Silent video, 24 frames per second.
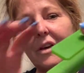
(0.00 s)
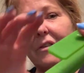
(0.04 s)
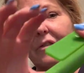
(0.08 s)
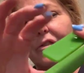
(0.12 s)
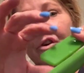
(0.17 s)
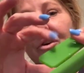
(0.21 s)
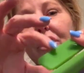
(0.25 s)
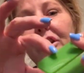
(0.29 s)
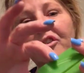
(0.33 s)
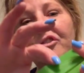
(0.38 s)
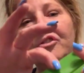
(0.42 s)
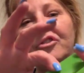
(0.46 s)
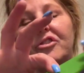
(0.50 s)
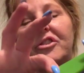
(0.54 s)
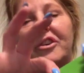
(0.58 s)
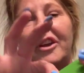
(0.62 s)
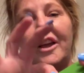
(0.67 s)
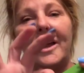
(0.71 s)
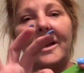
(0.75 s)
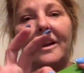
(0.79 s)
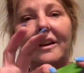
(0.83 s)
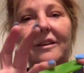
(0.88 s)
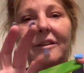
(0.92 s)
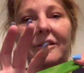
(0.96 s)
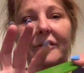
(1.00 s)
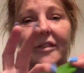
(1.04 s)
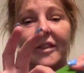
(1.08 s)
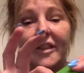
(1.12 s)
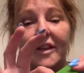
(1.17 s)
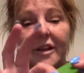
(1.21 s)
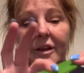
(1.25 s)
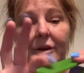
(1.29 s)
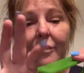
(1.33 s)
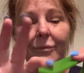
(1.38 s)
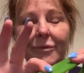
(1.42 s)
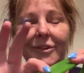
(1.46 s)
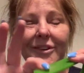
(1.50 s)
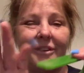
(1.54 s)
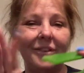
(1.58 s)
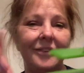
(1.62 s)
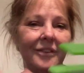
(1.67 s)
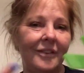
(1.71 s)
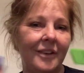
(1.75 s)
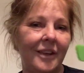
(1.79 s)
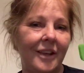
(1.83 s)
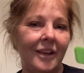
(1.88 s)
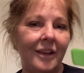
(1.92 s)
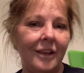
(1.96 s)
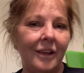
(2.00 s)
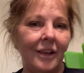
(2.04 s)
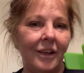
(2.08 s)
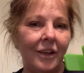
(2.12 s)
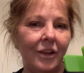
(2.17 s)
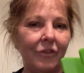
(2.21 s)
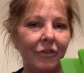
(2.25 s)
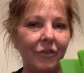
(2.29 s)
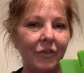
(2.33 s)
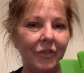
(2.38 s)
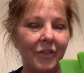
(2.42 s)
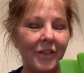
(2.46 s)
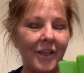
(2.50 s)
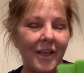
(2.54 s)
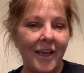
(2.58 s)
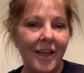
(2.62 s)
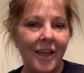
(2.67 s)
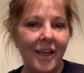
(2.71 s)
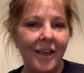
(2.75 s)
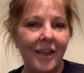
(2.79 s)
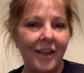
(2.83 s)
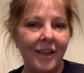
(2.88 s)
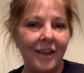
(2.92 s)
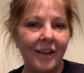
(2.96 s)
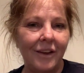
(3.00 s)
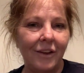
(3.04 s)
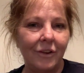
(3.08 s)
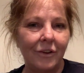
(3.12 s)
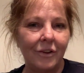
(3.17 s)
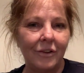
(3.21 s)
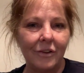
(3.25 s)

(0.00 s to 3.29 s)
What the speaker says: I've already checked them to see if they